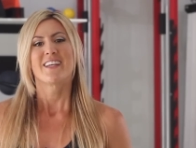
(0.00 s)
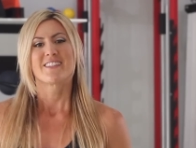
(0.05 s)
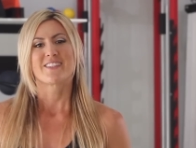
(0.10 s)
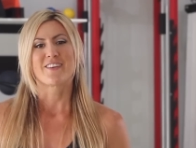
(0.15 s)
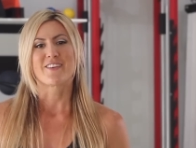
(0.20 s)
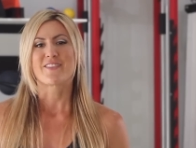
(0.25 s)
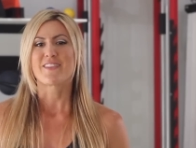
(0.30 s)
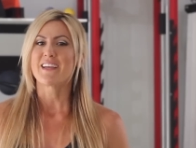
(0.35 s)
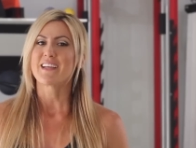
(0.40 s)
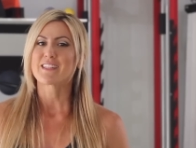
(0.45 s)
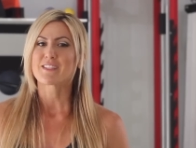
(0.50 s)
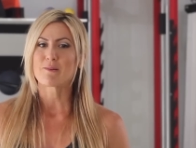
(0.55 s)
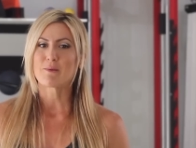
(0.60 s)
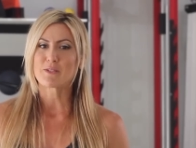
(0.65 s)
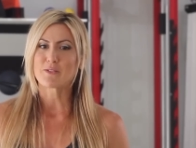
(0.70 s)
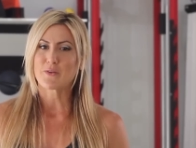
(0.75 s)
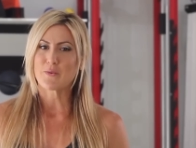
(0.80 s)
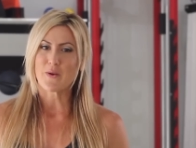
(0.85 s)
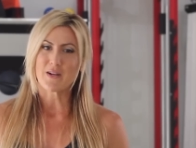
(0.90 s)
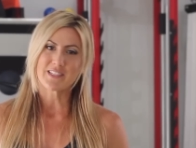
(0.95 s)
So thanks so
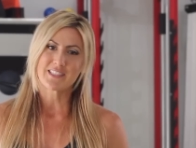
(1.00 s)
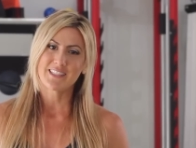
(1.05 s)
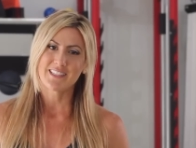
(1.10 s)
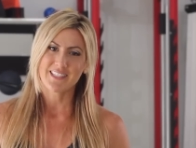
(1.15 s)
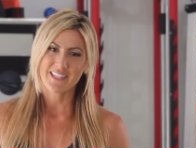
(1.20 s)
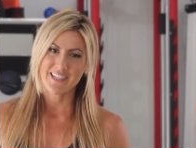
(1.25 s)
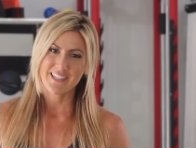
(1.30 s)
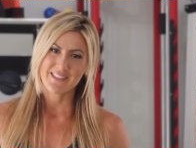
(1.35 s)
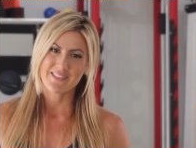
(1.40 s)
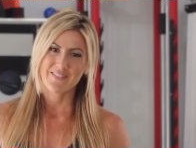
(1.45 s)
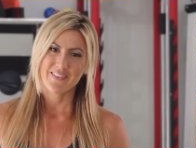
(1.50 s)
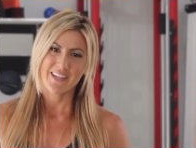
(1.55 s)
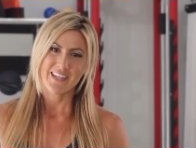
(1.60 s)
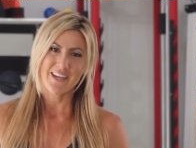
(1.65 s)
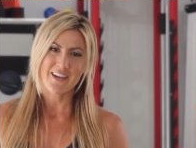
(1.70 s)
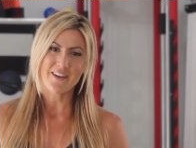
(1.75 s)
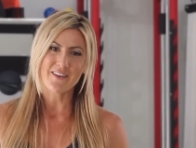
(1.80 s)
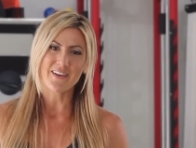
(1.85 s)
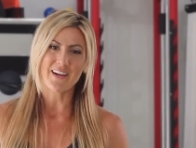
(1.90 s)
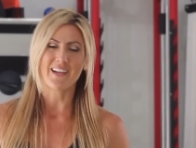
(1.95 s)
much for watching today's
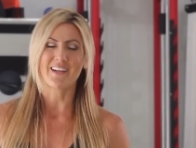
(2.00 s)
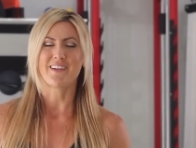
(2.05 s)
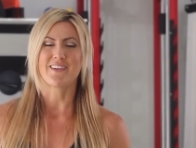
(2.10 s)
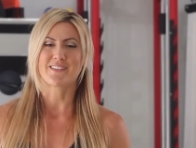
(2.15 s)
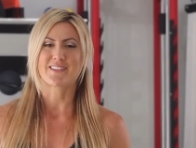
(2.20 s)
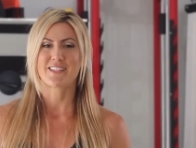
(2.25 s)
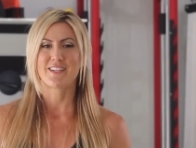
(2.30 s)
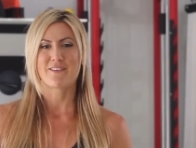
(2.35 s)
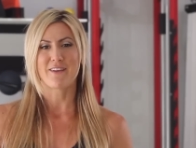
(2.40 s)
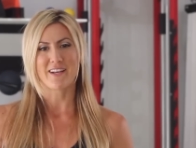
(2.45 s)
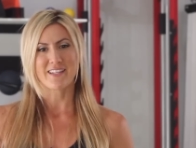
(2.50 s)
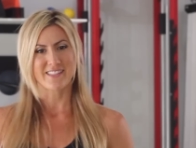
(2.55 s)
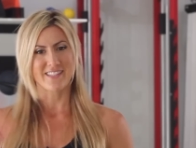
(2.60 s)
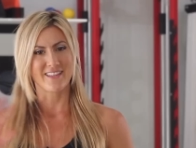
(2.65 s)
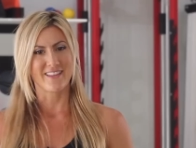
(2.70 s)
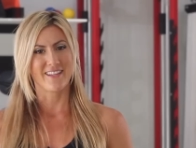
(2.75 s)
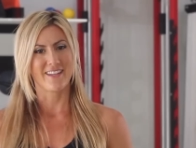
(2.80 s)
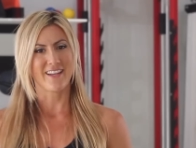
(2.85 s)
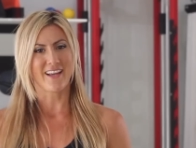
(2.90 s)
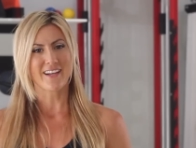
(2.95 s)
video, and I'll see you guys
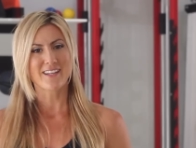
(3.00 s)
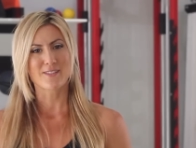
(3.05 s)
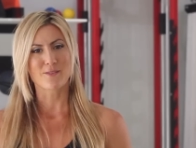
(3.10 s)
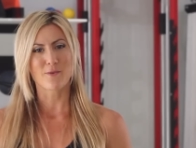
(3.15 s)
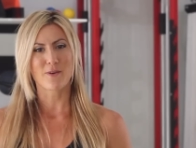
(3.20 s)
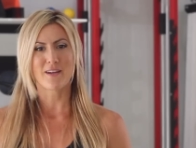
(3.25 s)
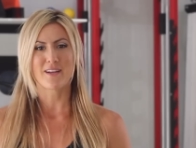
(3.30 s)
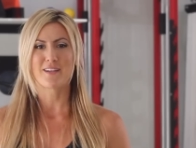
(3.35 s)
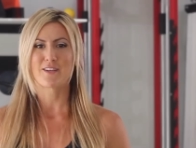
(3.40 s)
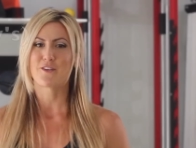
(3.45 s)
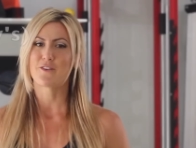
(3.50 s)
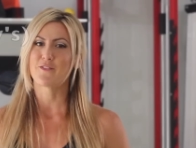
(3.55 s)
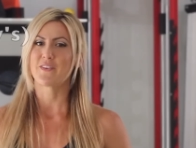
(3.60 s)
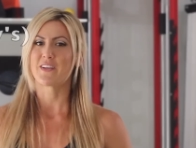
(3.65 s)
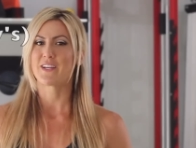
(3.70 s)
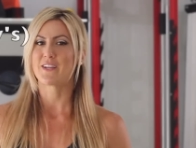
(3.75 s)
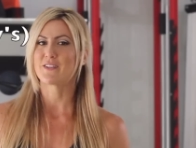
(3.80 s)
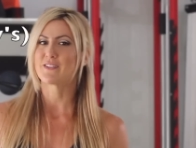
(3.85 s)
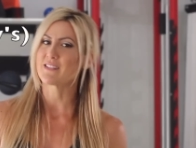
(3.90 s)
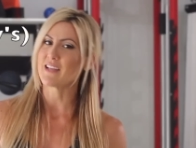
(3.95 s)
in the next one. New
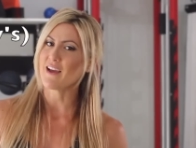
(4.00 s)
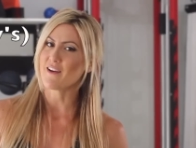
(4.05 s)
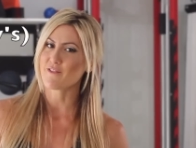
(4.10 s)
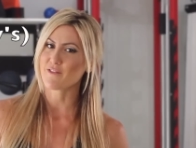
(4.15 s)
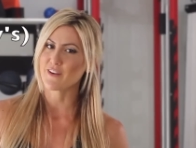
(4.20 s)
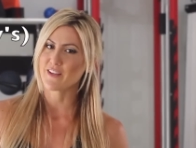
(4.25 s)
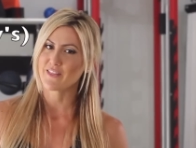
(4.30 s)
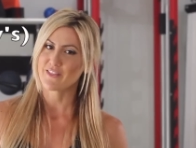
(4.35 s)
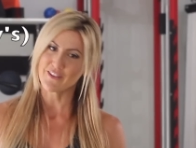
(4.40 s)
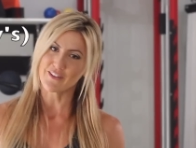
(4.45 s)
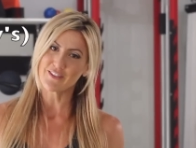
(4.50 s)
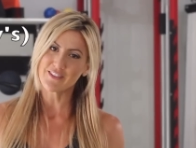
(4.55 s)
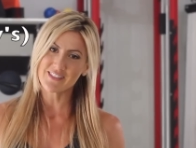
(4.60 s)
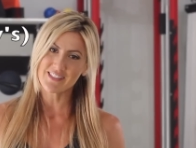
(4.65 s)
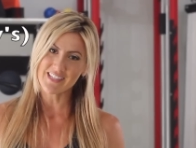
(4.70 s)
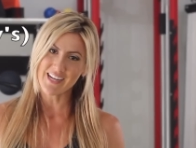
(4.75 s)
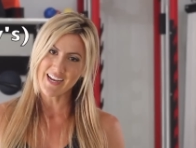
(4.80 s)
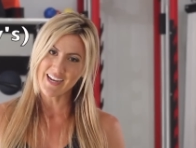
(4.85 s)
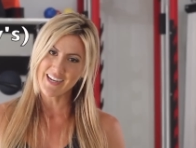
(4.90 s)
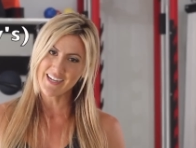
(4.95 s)
videos every
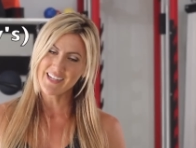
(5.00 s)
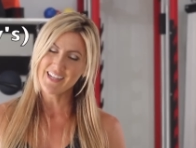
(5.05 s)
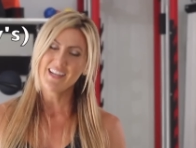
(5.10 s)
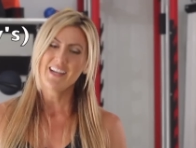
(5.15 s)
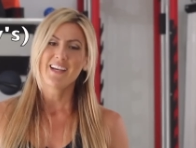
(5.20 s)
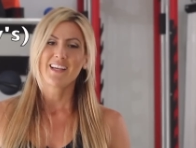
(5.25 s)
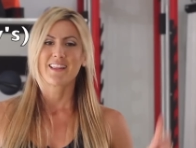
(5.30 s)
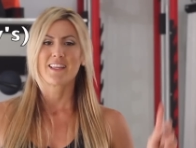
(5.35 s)
Thursday.